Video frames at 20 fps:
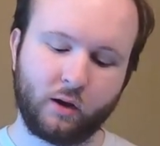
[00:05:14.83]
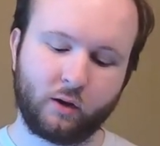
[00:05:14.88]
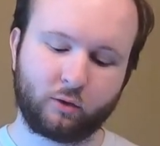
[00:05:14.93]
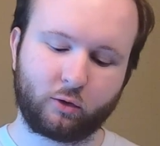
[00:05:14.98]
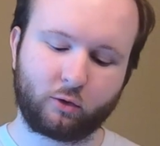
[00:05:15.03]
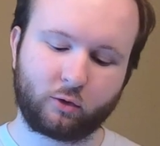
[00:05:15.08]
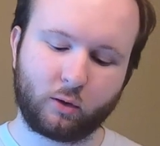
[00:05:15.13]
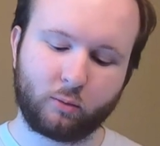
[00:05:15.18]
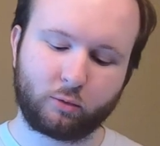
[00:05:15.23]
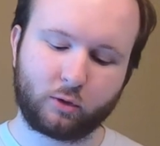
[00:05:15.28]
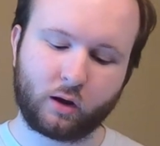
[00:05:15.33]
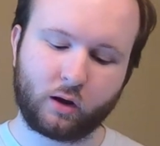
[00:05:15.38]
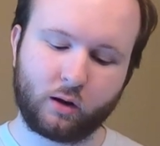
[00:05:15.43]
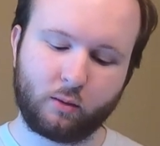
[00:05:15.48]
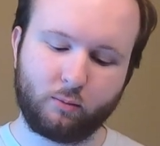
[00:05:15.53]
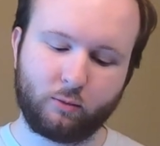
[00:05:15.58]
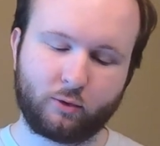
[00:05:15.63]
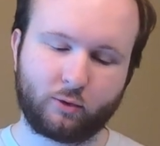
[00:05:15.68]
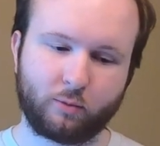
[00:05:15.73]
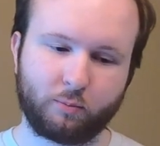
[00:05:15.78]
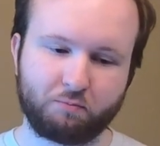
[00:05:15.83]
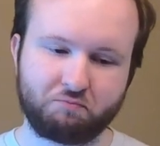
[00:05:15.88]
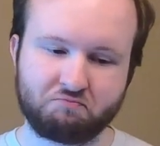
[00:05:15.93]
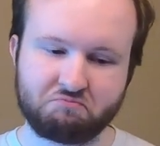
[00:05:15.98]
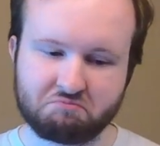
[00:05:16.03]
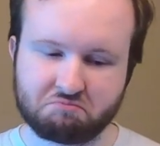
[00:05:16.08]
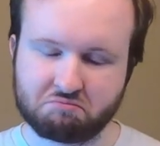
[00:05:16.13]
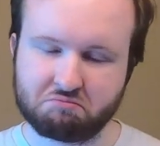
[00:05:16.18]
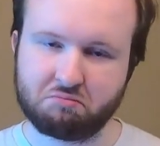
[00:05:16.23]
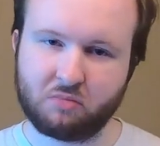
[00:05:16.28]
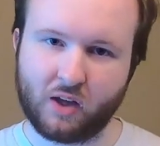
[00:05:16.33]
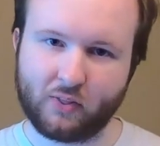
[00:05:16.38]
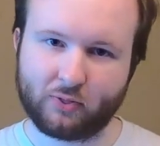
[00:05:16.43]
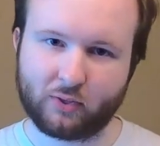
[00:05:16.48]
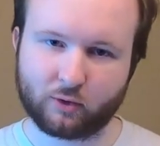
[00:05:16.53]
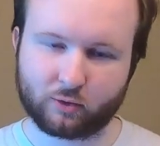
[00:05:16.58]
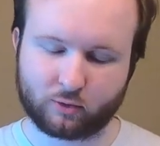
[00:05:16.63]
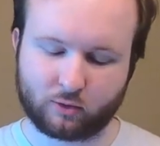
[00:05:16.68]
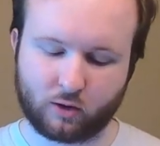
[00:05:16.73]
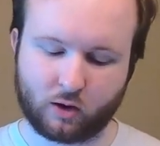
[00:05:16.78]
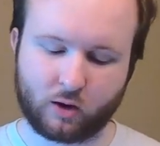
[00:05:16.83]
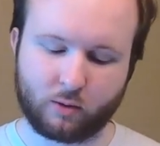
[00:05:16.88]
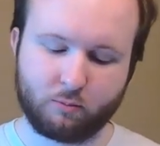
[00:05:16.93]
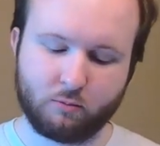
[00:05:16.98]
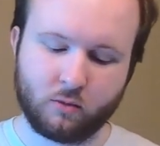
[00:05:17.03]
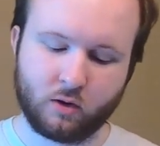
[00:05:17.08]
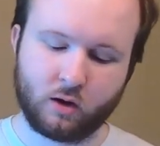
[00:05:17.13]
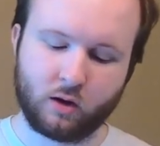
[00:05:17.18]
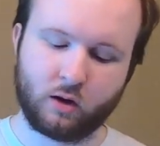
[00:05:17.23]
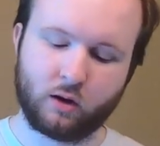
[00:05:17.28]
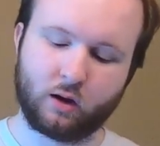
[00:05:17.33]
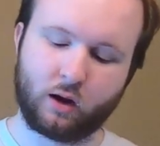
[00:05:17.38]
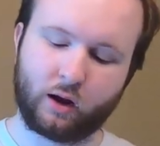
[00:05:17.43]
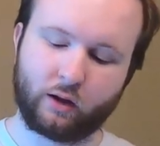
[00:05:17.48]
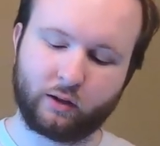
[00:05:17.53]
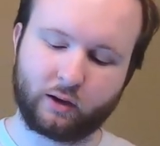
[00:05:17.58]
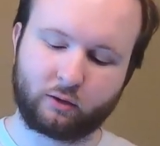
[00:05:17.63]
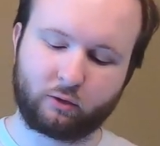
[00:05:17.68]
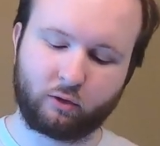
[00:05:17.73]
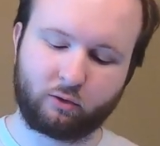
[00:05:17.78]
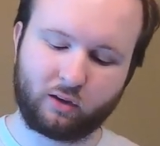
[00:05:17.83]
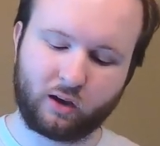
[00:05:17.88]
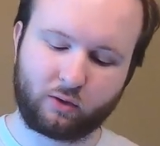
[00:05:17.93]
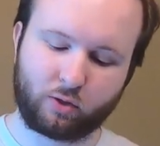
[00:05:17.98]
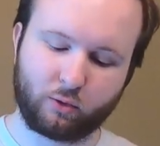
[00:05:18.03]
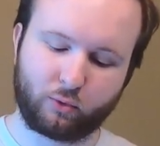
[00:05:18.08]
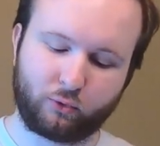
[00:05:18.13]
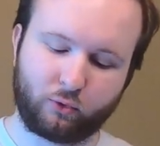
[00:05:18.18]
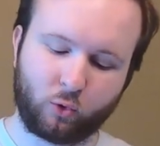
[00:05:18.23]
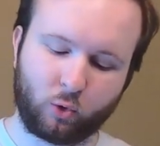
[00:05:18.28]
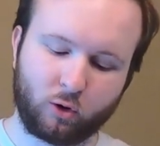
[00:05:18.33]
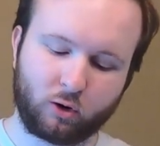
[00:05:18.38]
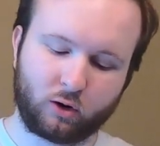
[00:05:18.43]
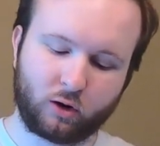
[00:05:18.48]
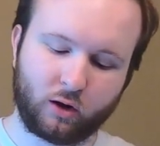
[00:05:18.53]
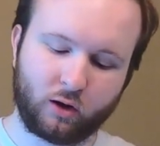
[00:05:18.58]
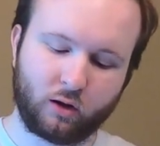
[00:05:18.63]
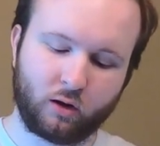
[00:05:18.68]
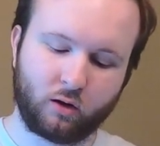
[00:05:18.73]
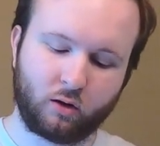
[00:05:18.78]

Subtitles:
So sometimes, not this time, I like to take the fork